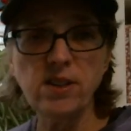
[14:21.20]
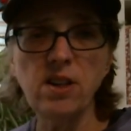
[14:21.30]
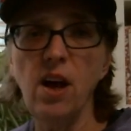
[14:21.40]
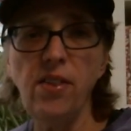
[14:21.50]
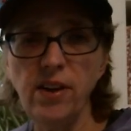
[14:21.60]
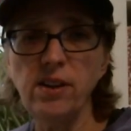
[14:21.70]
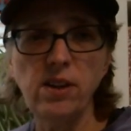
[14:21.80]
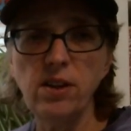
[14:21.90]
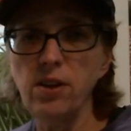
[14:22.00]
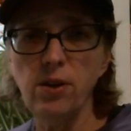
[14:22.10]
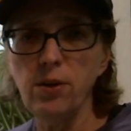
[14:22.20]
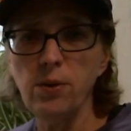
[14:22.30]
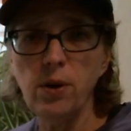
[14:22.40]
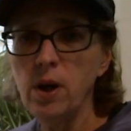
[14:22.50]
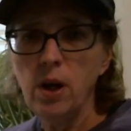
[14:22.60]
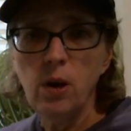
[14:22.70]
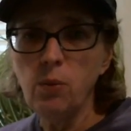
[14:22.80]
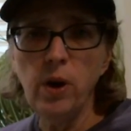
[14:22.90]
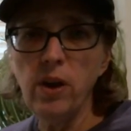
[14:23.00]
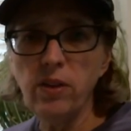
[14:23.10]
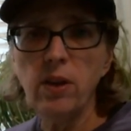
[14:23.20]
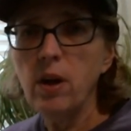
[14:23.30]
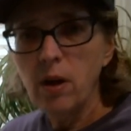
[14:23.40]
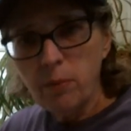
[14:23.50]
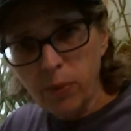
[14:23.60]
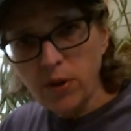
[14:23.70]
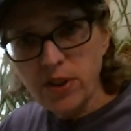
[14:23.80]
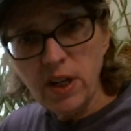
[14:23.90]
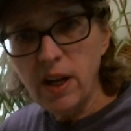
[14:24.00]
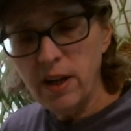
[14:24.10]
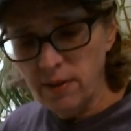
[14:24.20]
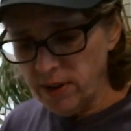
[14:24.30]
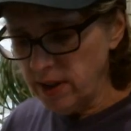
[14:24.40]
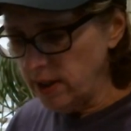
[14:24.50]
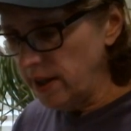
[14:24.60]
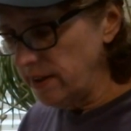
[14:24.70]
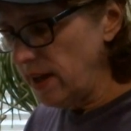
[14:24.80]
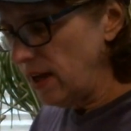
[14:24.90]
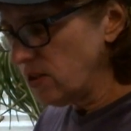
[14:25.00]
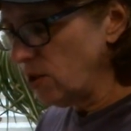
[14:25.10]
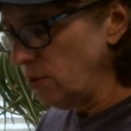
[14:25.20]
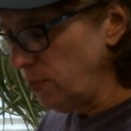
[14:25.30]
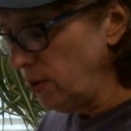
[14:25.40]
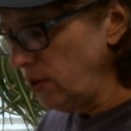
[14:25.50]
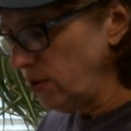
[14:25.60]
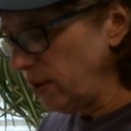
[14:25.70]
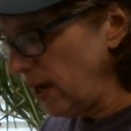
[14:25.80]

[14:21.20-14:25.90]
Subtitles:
It has nothing to do with percent and everything like that. So you put in your